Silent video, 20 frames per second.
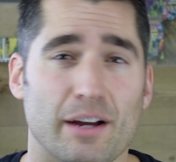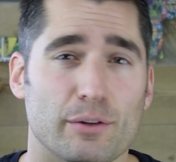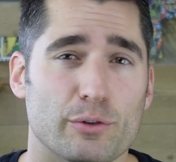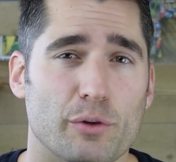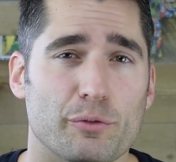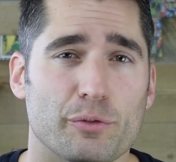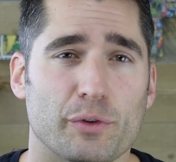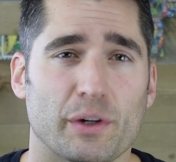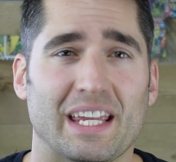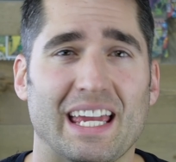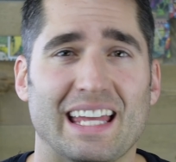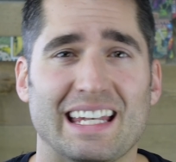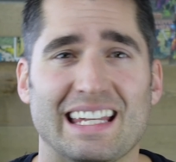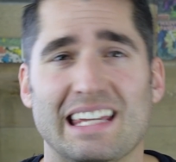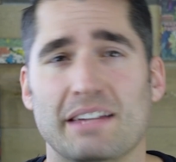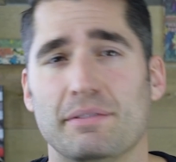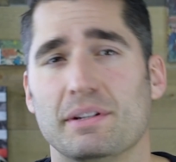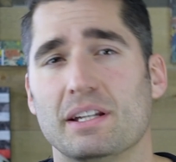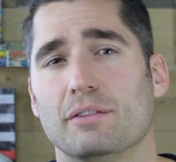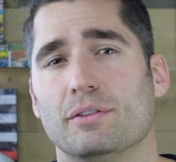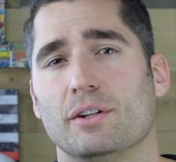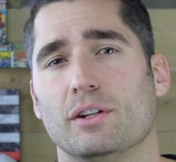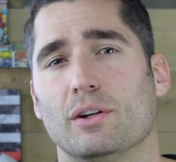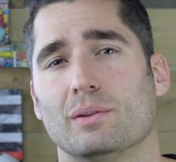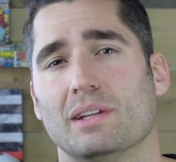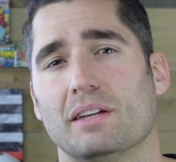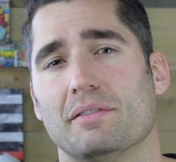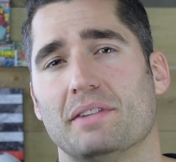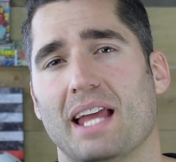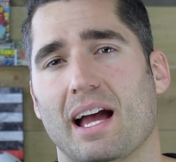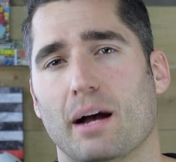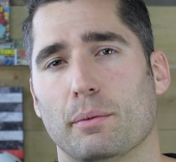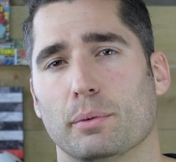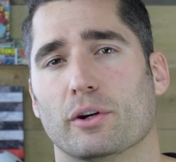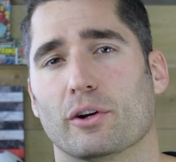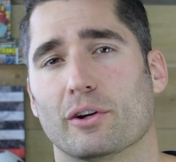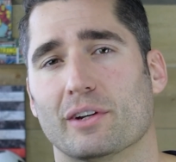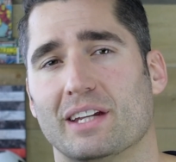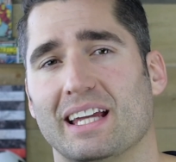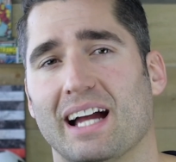don't forget, even if you don't live in
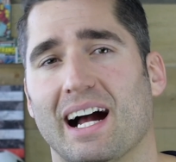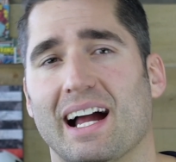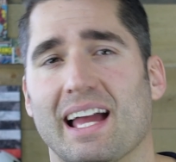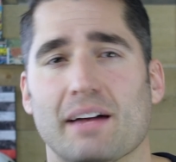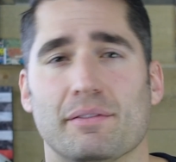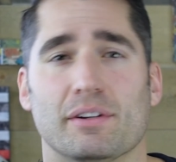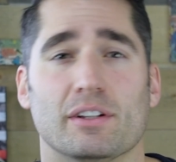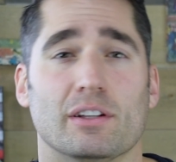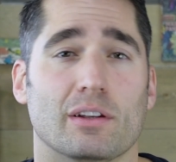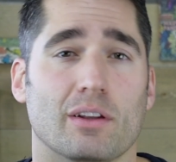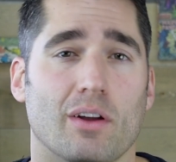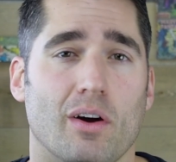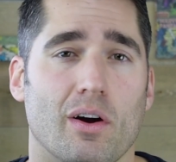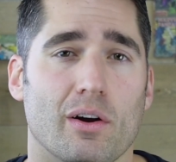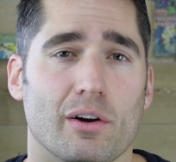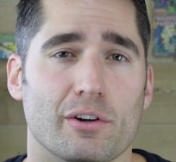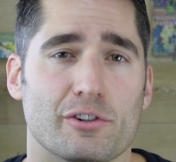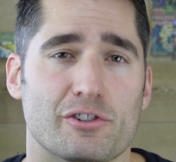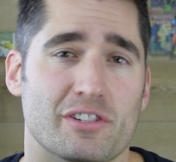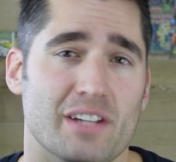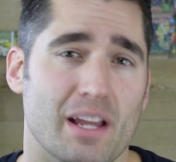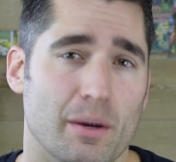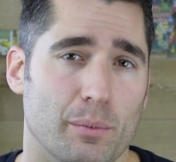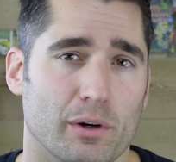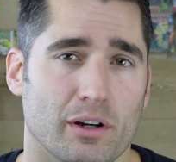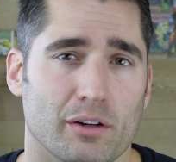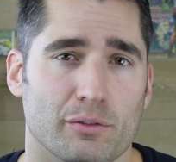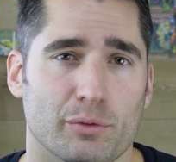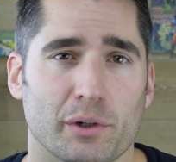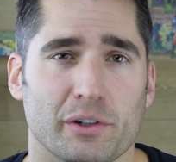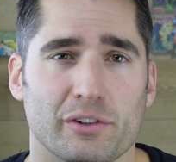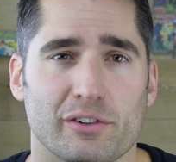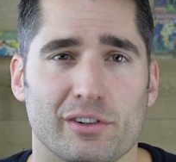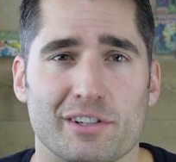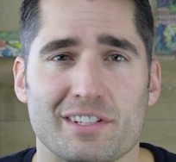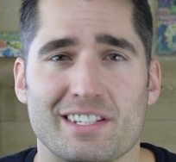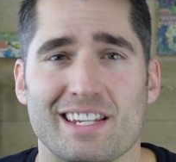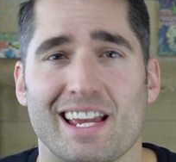Albuquerque, I have a large network of realtors